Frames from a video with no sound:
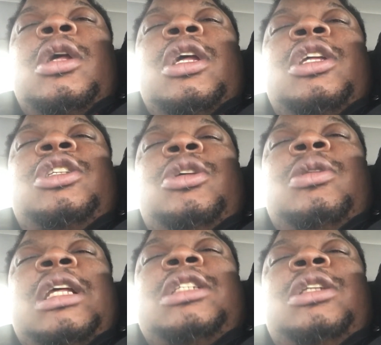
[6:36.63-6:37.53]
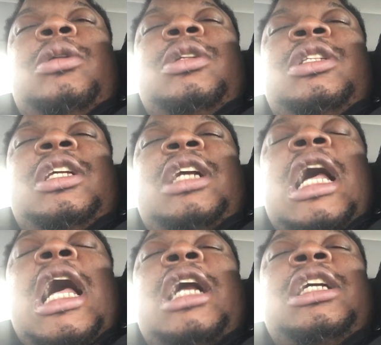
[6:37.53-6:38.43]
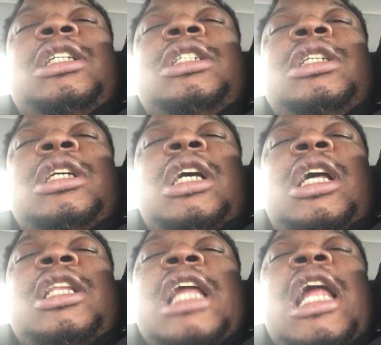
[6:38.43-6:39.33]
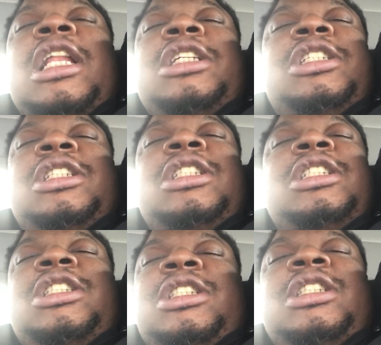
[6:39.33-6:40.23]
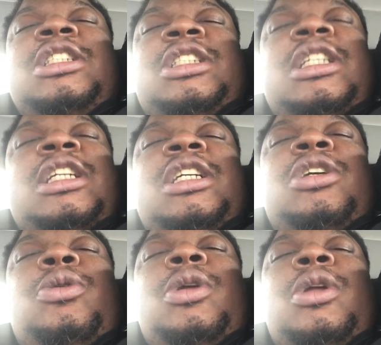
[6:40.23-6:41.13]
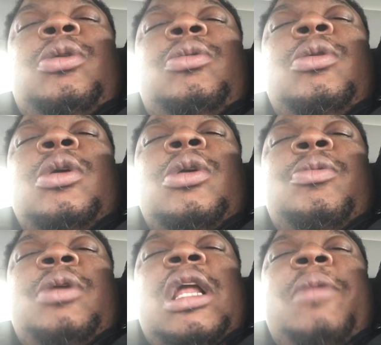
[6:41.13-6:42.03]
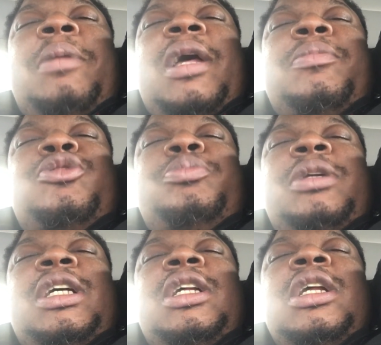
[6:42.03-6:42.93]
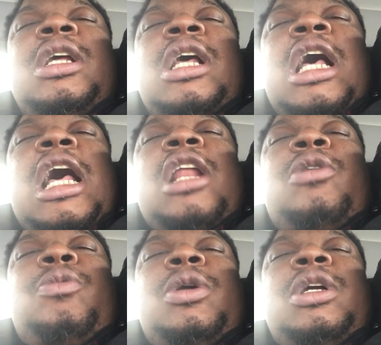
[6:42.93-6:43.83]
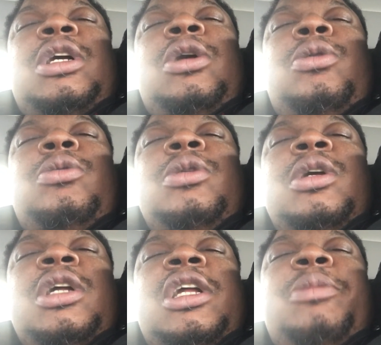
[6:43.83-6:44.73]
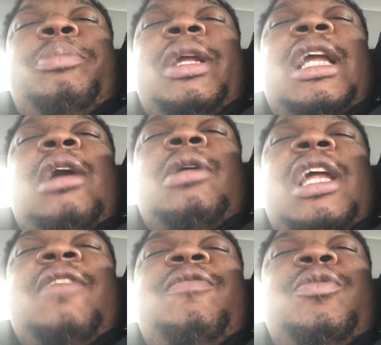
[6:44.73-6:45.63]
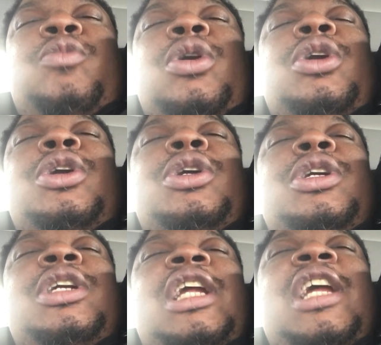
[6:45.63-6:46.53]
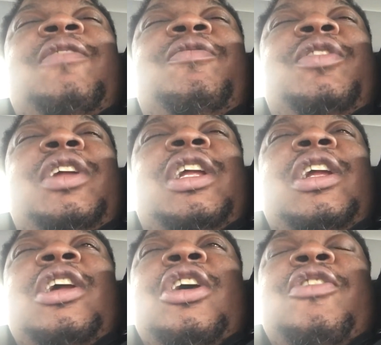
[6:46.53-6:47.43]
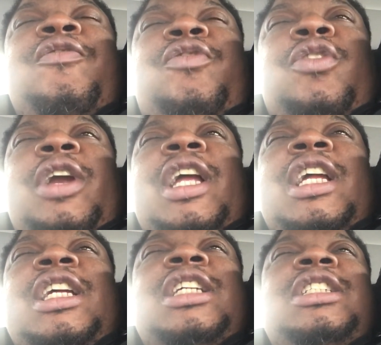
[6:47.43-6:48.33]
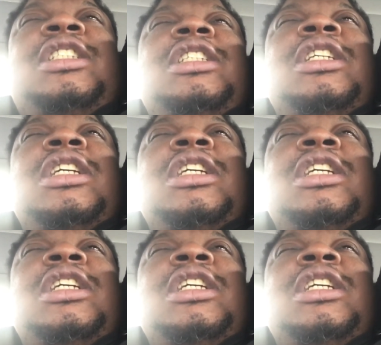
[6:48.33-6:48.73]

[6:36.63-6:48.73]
And so that's the only thing I can analogy this thing going on with our Bibles. But I don't want to go and pick out every word, every phrase,